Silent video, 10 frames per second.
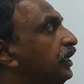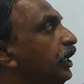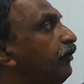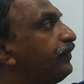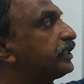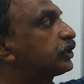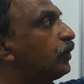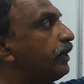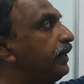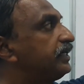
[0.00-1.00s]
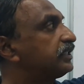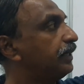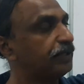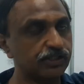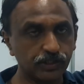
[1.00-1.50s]
If x square minus
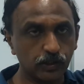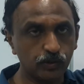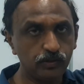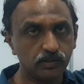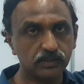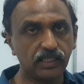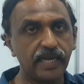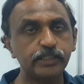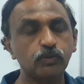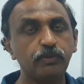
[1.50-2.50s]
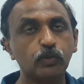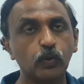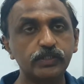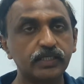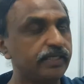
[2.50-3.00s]
ab is 0, the lines will be
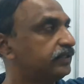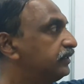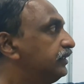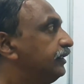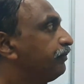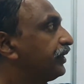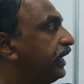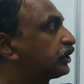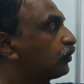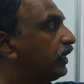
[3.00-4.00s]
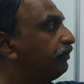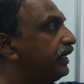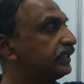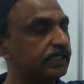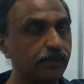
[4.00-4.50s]
coincident. X square
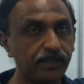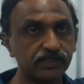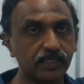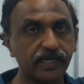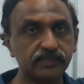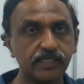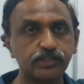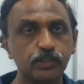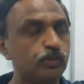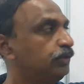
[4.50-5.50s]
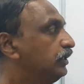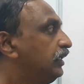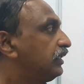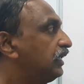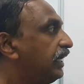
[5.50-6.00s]
minus ab is greater than 0,
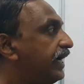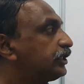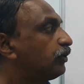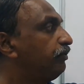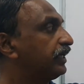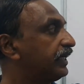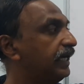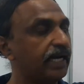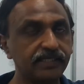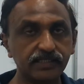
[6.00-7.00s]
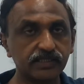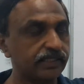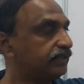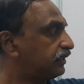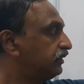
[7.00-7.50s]
the lines will be real and
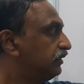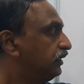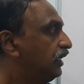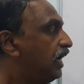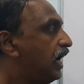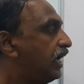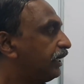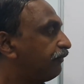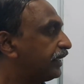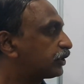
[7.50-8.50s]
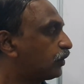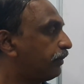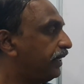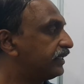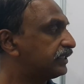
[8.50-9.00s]
distinct. And if x
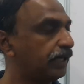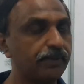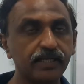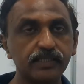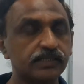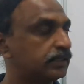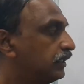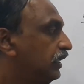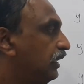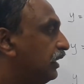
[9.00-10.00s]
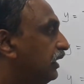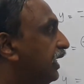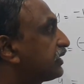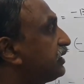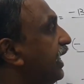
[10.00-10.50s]
square minus ab is
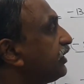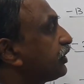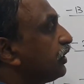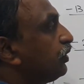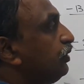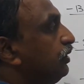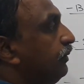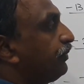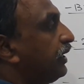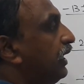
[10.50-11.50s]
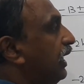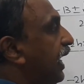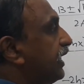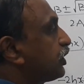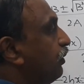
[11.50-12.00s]
less than 0, the
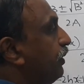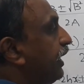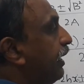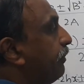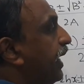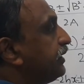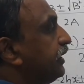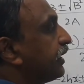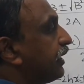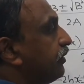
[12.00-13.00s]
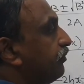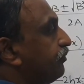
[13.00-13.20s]
lines will be imaginary.